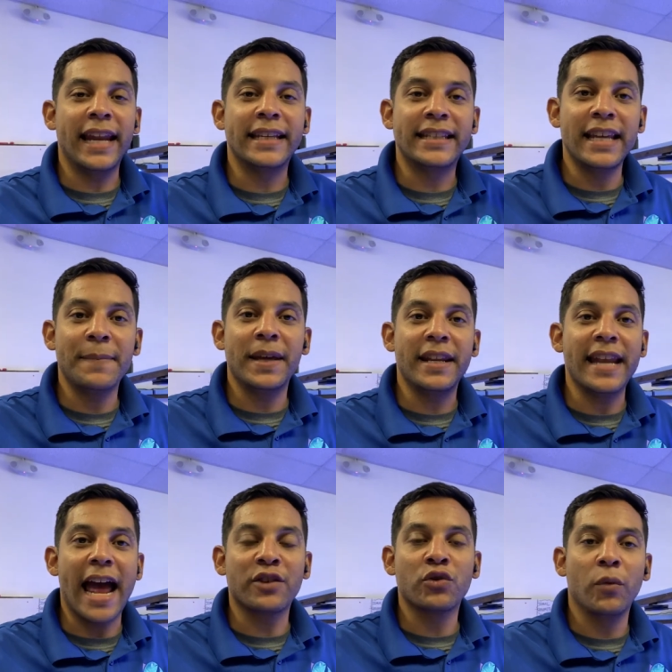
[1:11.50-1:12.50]
exhibit
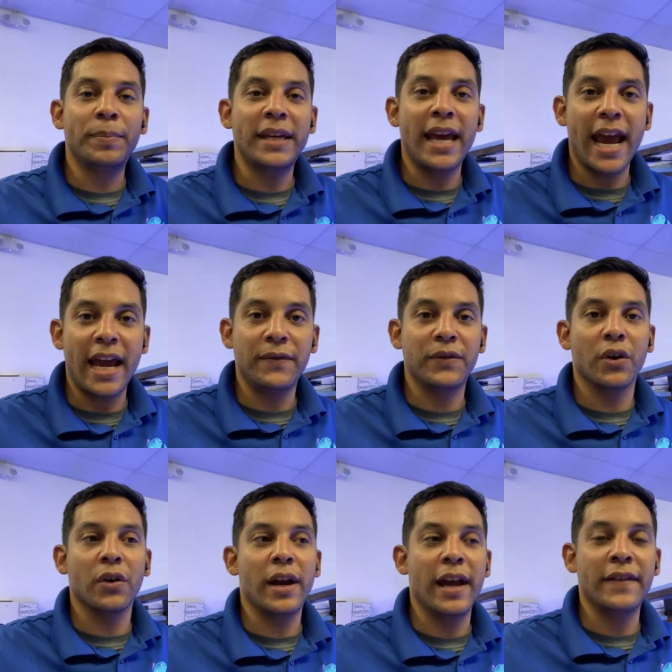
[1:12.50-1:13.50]
natural
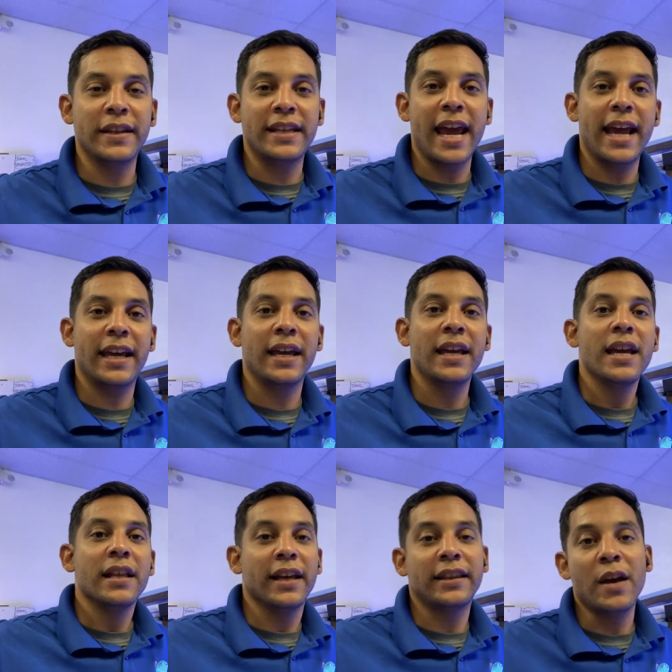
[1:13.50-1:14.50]
behavior in the tank
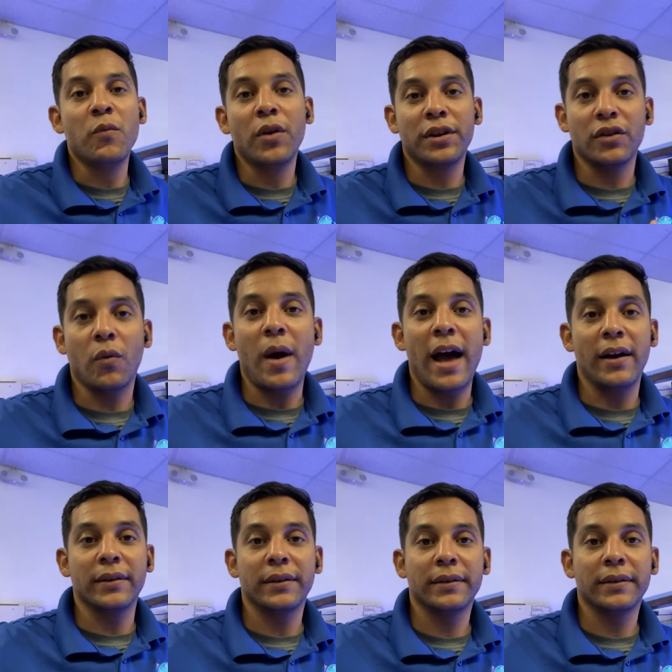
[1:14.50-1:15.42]
like they would in the wild.